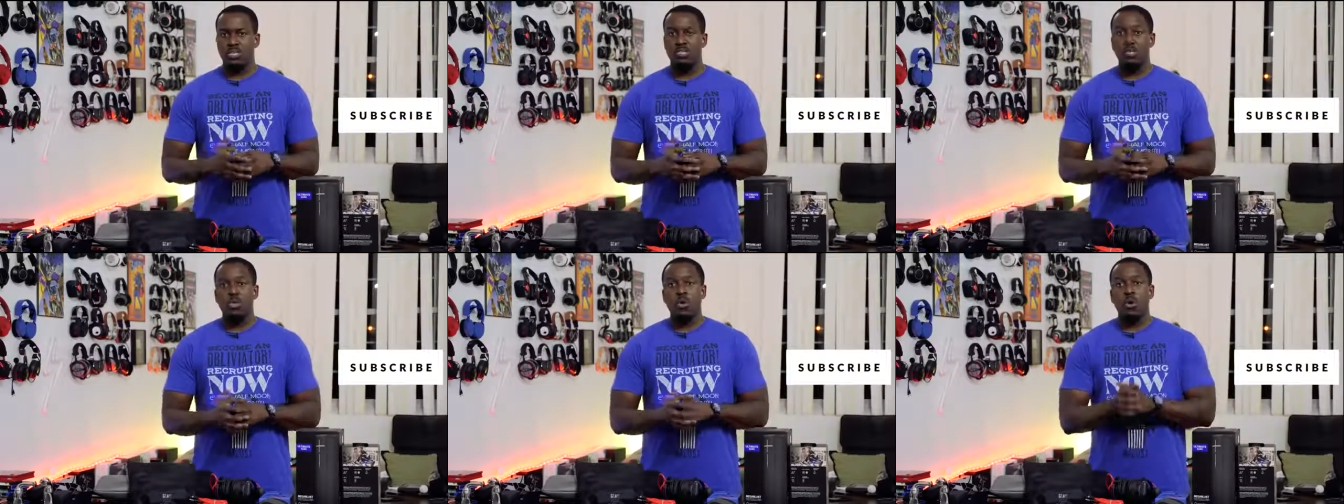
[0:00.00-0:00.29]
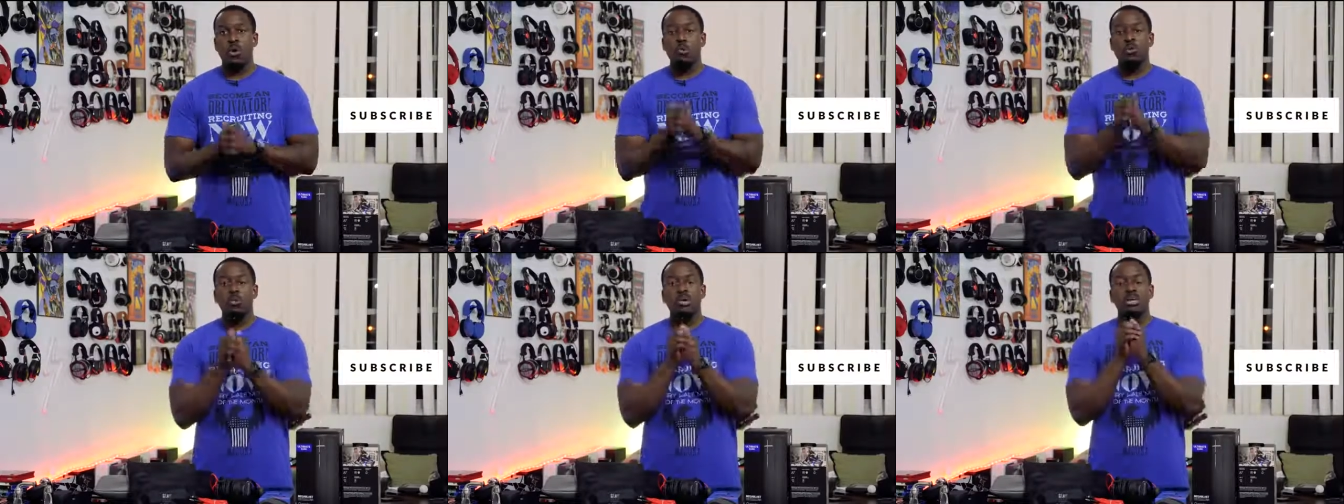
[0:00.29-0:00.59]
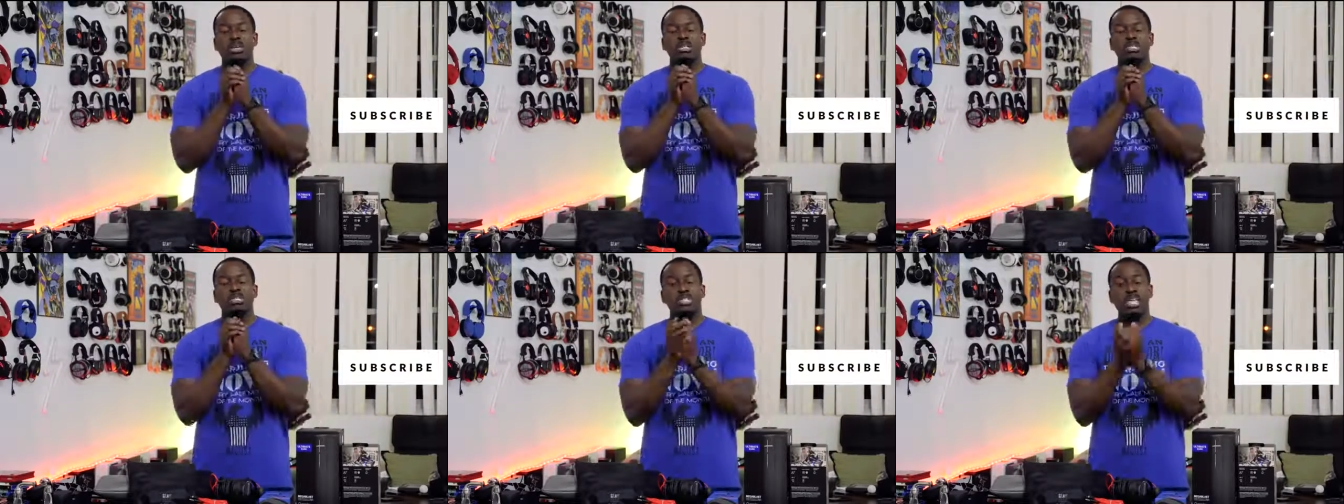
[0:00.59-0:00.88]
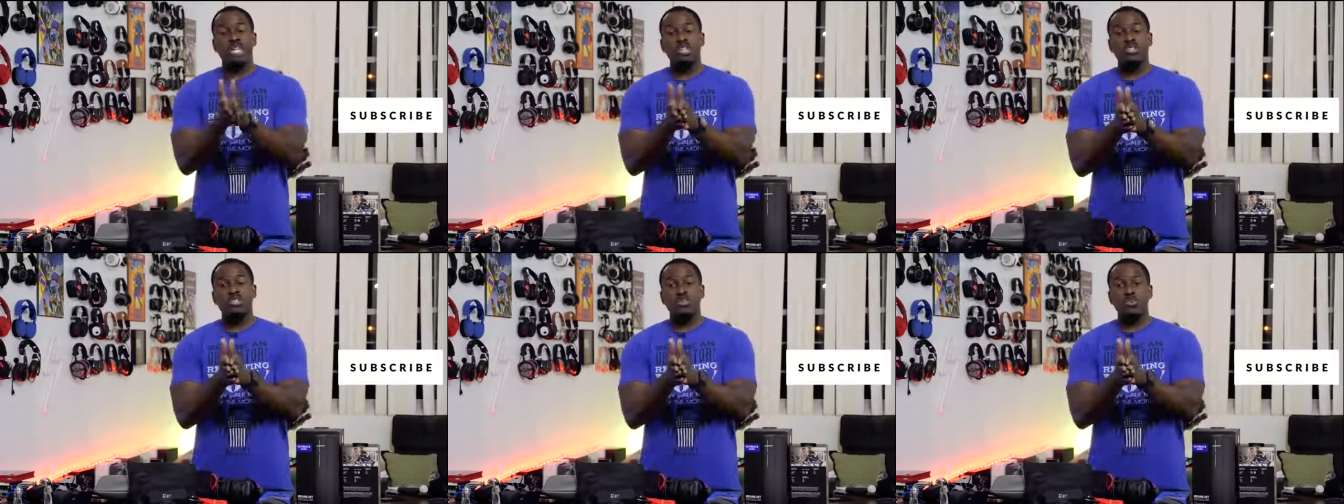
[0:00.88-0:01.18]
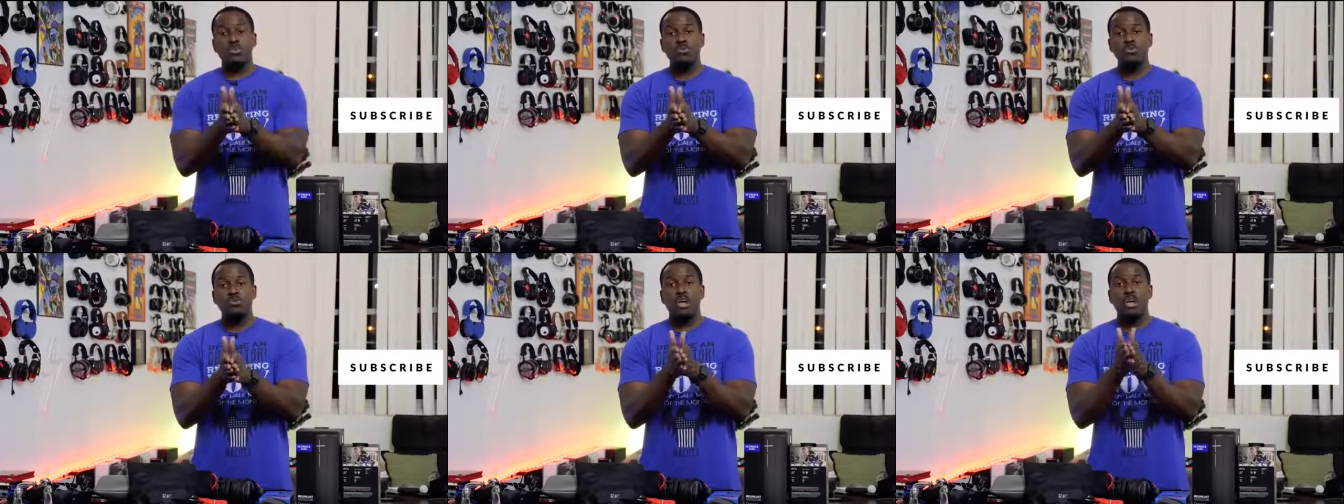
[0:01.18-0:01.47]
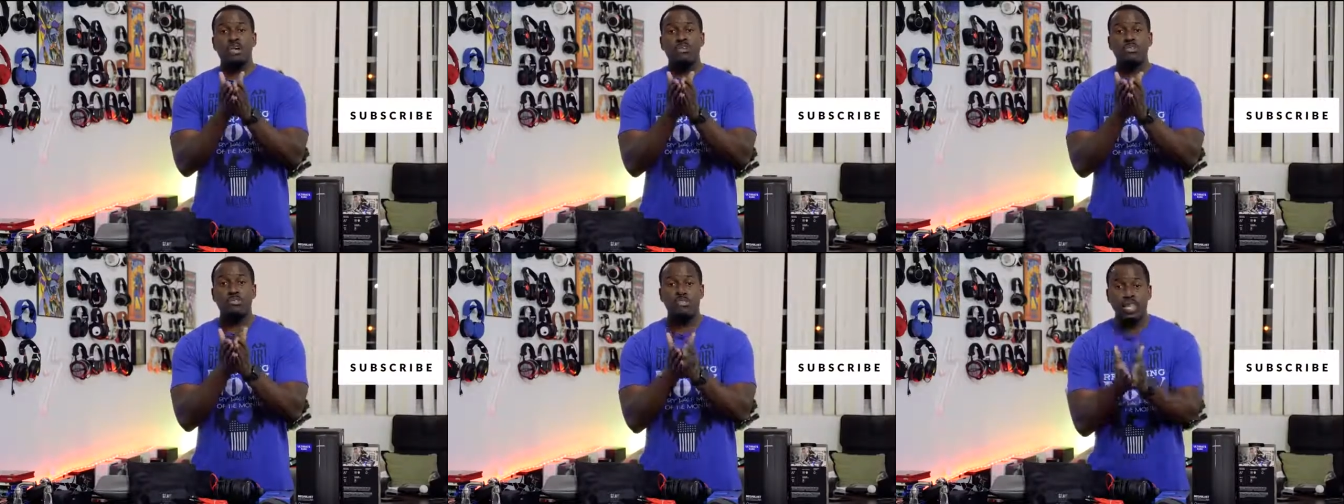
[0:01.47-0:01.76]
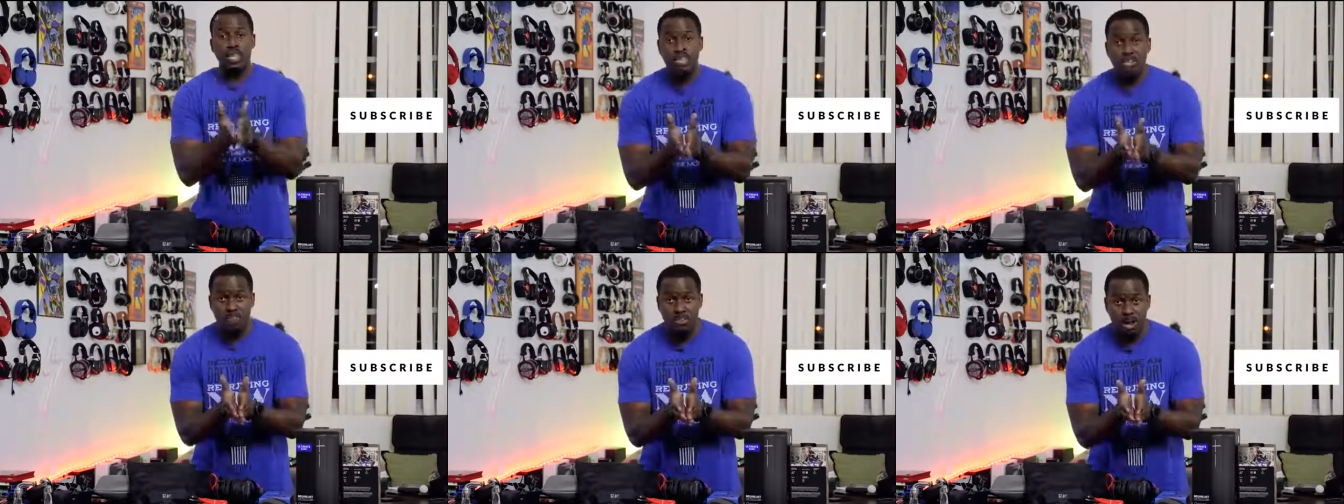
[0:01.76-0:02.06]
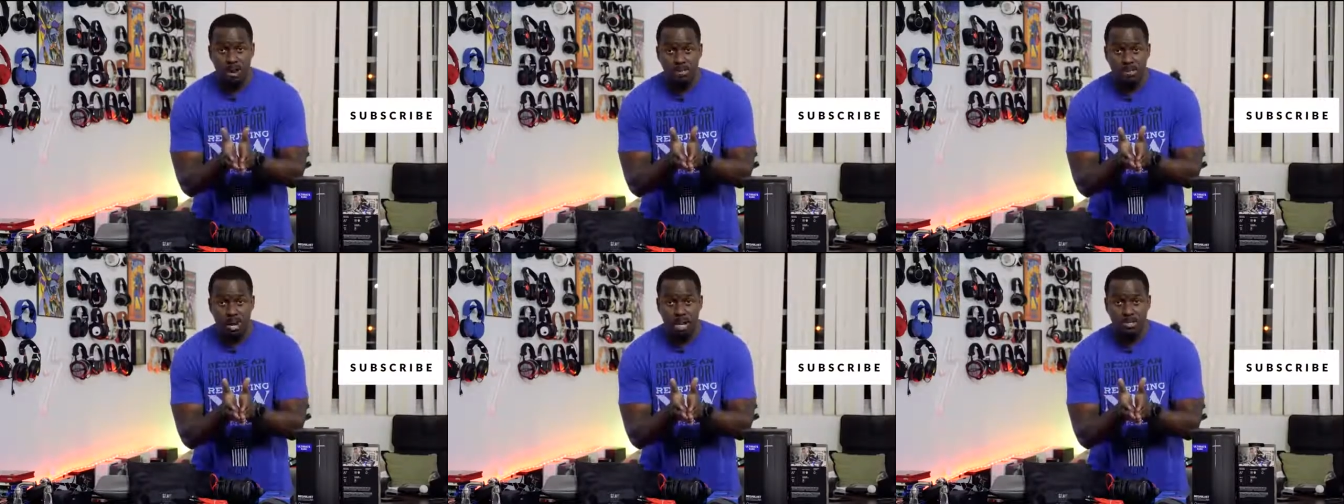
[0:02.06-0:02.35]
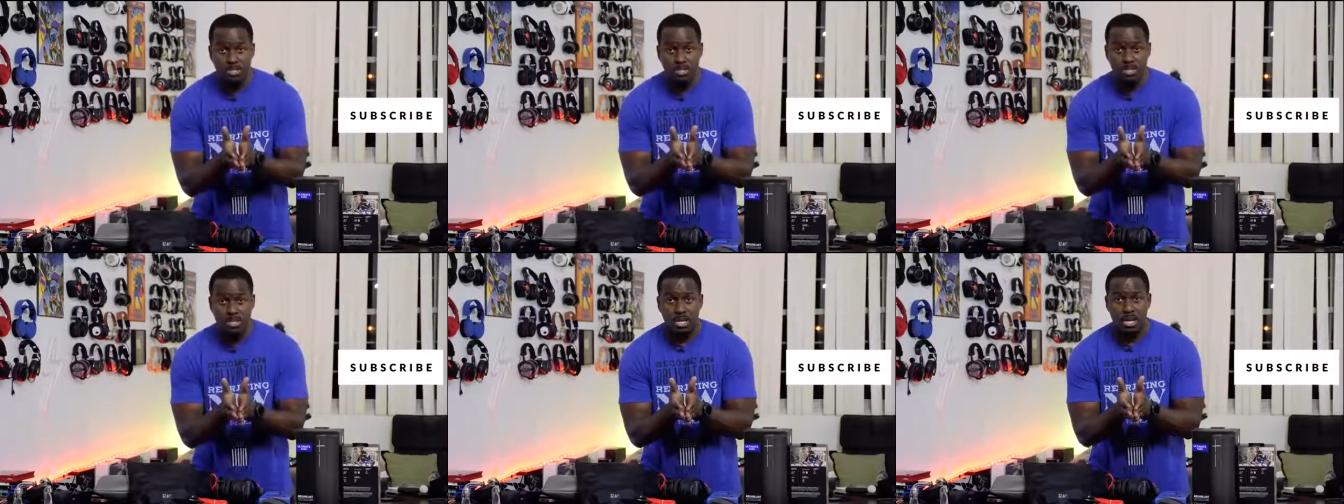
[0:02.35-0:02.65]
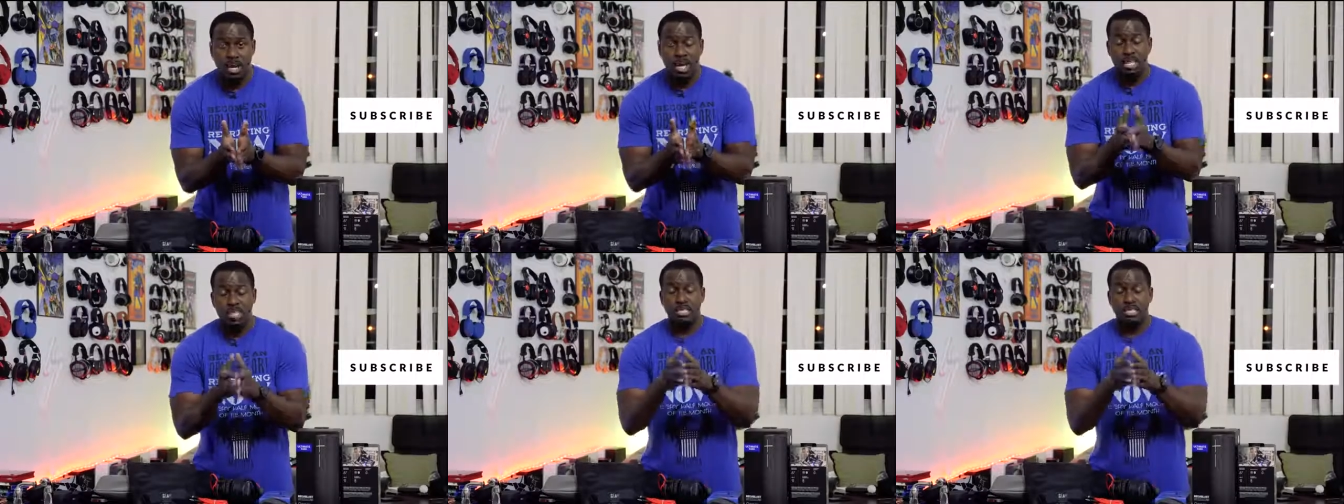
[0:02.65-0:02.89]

So stay tuned. Thank you very much.